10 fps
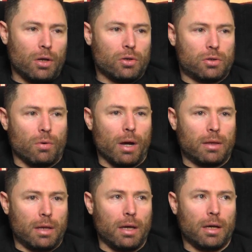So I
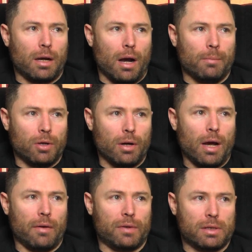think I'm gonna
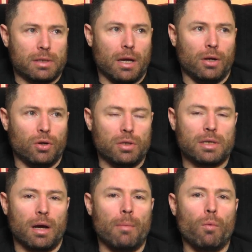have to say Good
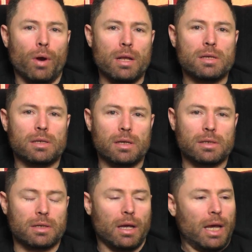Time wins
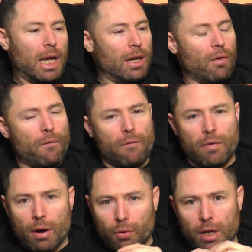this in a
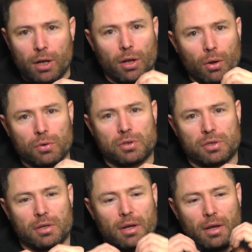very
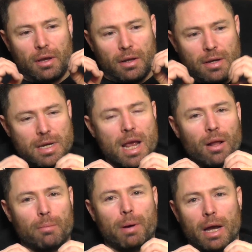close,
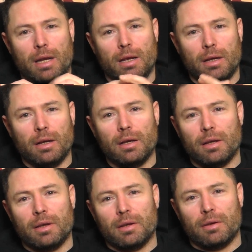nail biting
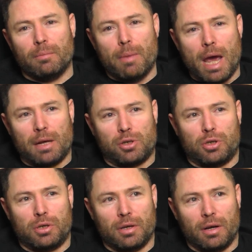
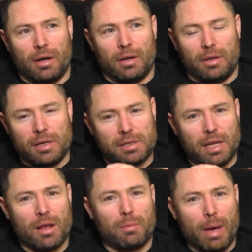match. This
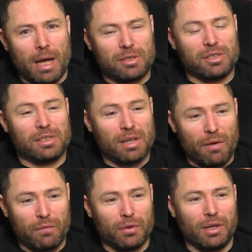death match is
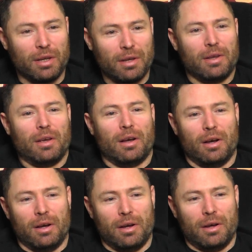definitely
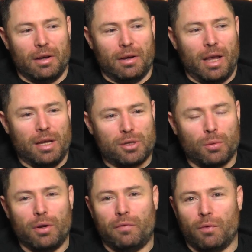
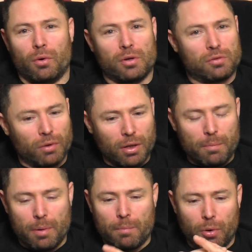A24 has really
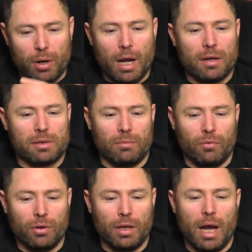been putting out some
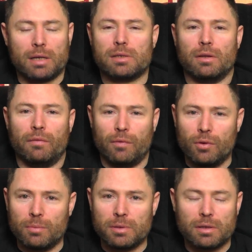really excellent
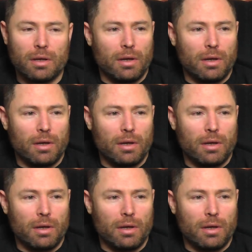films,